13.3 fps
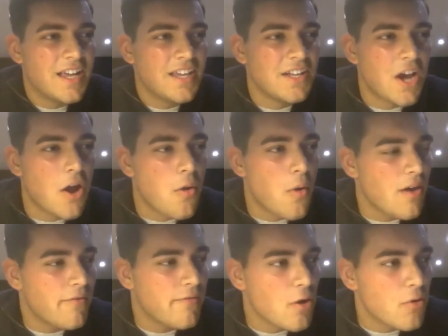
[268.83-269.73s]
you know,
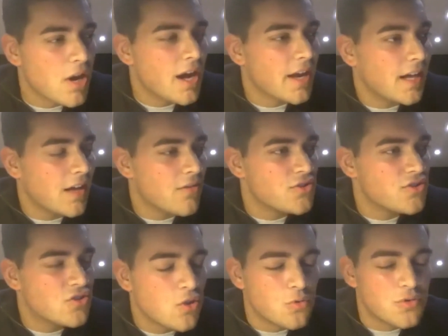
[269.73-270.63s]
I felt like the
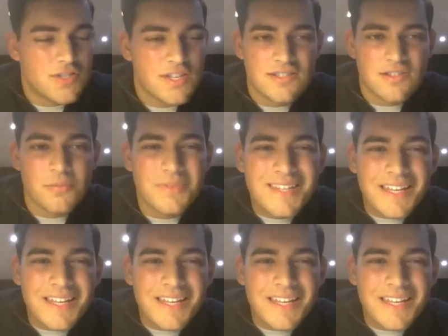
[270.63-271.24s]
school system